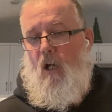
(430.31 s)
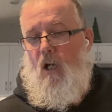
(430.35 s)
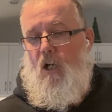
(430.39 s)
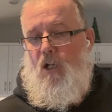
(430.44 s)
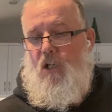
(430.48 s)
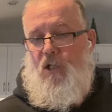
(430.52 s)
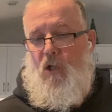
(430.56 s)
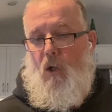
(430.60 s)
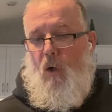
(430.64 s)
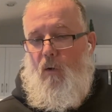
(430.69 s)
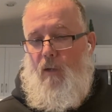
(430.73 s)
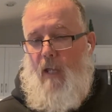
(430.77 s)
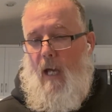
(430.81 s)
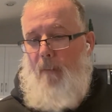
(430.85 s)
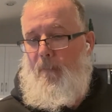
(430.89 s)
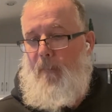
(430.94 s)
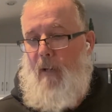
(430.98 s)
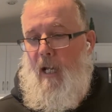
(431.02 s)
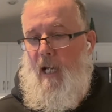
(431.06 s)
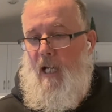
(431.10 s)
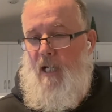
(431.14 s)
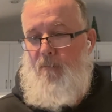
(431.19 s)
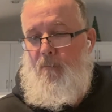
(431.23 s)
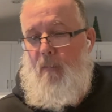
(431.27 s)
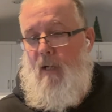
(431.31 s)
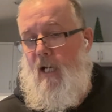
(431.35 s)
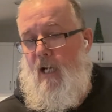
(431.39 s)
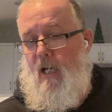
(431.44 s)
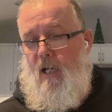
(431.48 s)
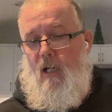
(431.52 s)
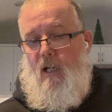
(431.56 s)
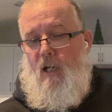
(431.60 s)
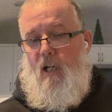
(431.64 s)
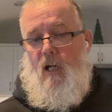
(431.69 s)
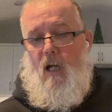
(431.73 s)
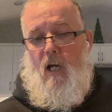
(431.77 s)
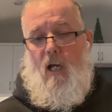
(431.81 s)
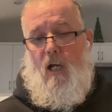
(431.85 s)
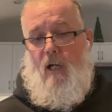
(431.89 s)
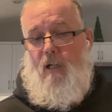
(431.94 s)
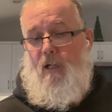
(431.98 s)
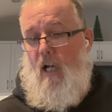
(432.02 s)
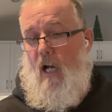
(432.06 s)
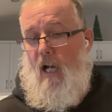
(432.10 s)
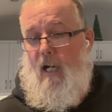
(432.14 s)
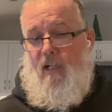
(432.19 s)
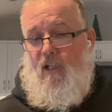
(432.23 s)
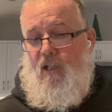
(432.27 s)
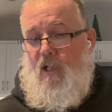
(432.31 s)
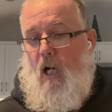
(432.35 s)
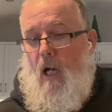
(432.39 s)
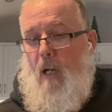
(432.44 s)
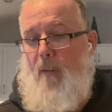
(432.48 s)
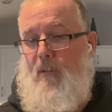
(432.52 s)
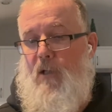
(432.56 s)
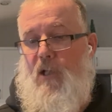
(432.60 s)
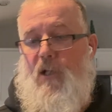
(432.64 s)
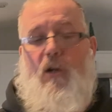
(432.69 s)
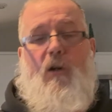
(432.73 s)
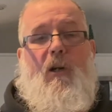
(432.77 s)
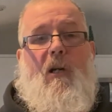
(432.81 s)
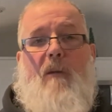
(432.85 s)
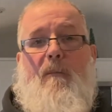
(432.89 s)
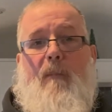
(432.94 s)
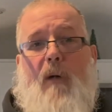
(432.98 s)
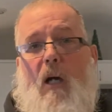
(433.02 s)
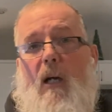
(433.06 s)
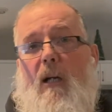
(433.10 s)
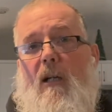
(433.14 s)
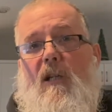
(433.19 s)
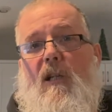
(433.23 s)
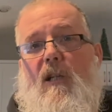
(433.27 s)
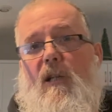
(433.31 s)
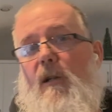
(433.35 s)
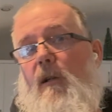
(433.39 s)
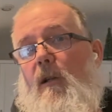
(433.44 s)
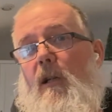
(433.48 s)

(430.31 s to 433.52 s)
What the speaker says: So that paid me 9 times $30